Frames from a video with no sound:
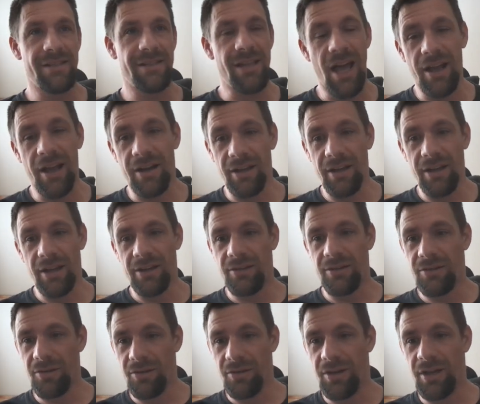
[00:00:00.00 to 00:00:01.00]
likely
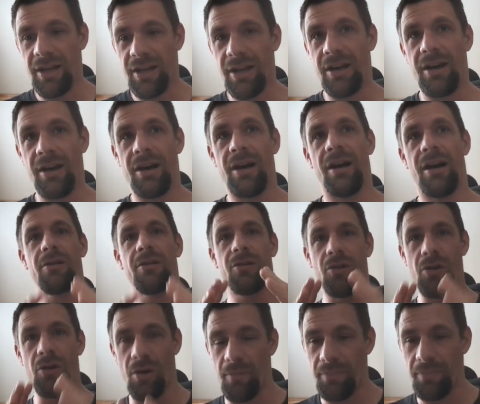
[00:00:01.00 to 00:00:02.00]
to hit a
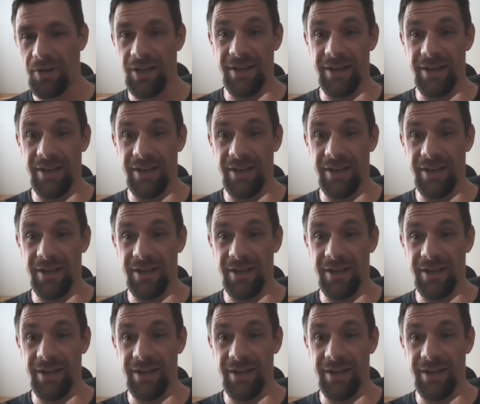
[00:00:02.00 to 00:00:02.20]
complete